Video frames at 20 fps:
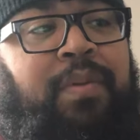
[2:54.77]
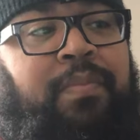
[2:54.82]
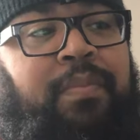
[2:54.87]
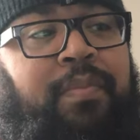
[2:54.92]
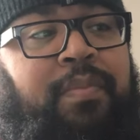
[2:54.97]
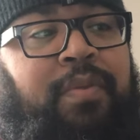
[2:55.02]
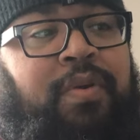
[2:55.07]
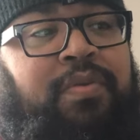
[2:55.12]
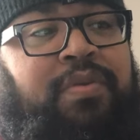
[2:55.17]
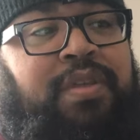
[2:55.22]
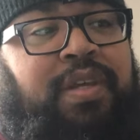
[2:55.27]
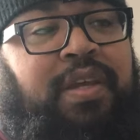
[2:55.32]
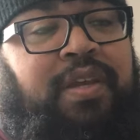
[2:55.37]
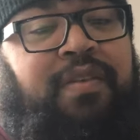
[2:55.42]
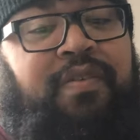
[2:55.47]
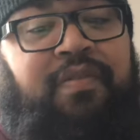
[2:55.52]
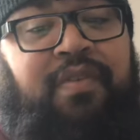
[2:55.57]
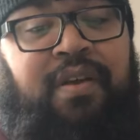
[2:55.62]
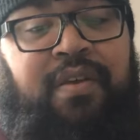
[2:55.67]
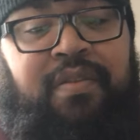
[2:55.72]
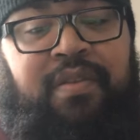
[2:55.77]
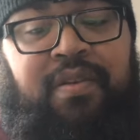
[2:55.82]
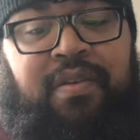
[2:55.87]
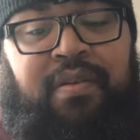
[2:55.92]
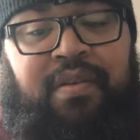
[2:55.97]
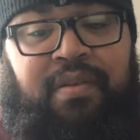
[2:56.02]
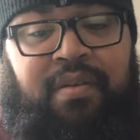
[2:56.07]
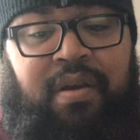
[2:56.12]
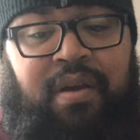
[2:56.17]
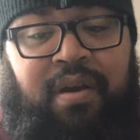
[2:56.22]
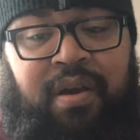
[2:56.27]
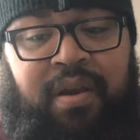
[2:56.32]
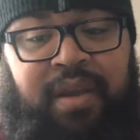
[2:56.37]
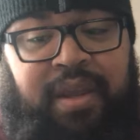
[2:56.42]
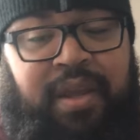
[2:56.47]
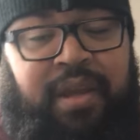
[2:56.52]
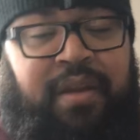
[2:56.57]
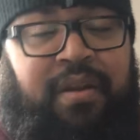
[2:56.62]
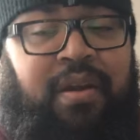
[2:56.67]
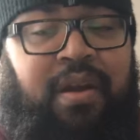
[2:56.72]
motifs are
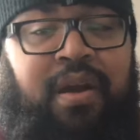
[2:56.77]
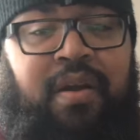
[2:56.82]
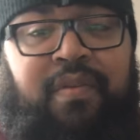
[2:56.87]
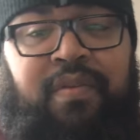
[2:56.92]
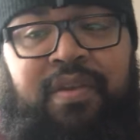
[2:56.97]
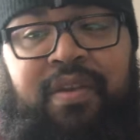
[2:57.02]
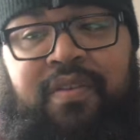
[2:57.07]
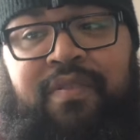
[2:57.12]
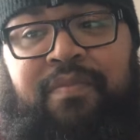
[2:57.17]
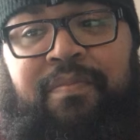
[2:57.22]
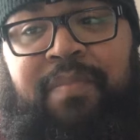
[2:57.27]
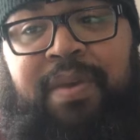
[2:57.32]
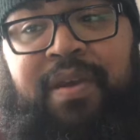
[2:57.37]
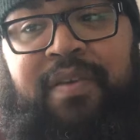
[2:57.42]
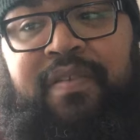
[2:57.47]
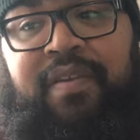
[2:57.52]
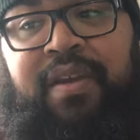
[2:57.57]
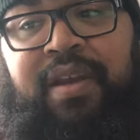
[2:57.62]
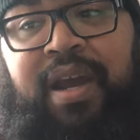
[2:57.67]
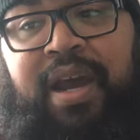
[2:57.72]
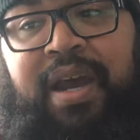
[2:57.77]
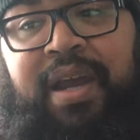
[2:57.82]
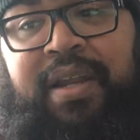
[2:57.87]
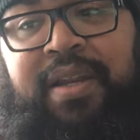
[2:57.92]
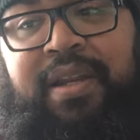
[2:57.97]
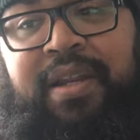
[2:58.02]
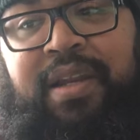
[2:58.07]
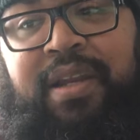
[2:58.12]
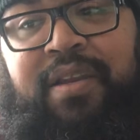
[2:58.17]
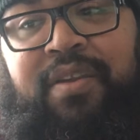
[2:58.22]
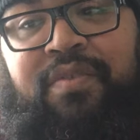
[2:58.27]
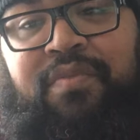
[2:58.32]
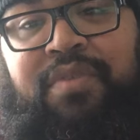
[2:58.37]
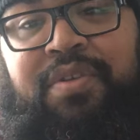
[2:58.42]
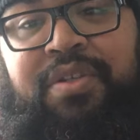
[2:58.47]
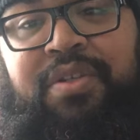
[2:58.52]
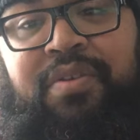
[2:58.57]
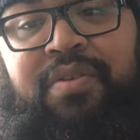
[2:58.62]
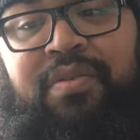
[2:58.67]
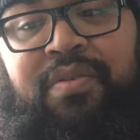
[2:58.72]
these basic ideas
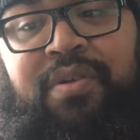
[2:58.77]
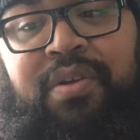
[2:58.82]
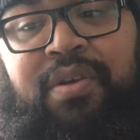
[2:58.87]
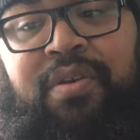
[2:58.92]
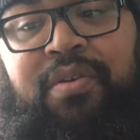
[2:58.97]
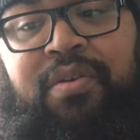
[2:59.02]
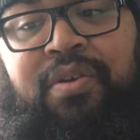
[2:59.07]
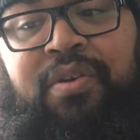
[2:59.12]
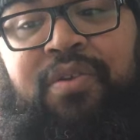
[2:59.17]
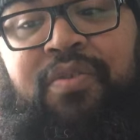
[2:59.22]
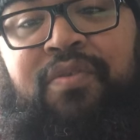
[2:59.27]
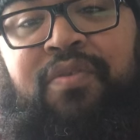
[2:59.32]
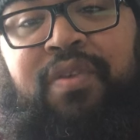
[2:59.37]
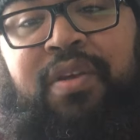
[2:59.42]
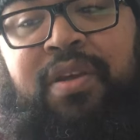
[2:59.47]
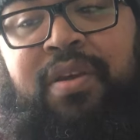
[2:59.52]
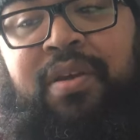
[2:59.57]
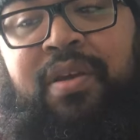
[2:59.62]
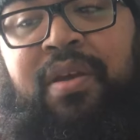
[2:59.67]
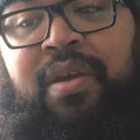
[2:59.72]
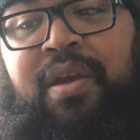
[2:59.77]
which you're using